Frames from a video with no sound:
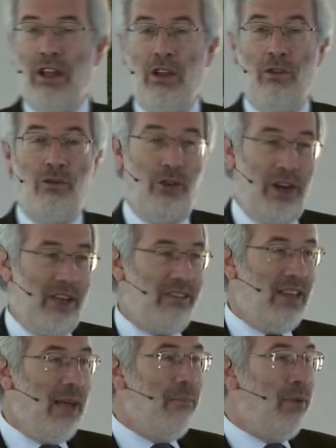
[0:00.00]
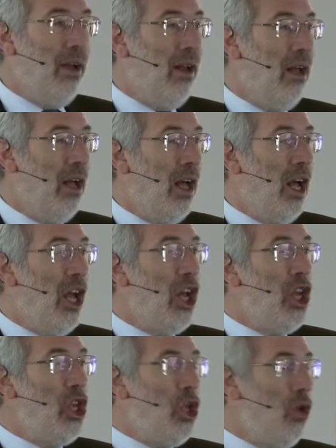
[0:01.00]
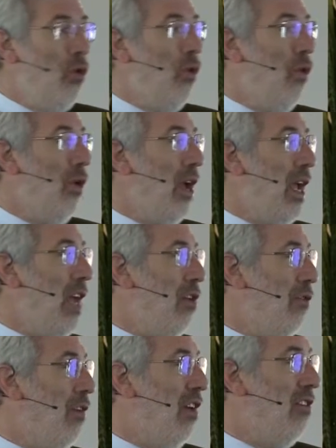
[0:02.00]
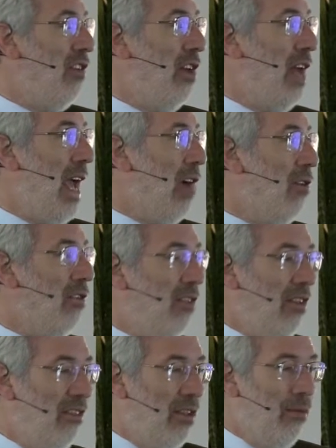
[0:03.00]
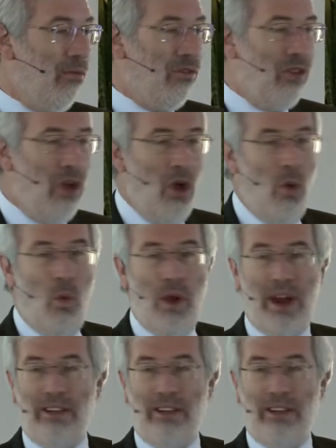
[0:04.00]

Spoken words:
for example, new innovation ecosystems where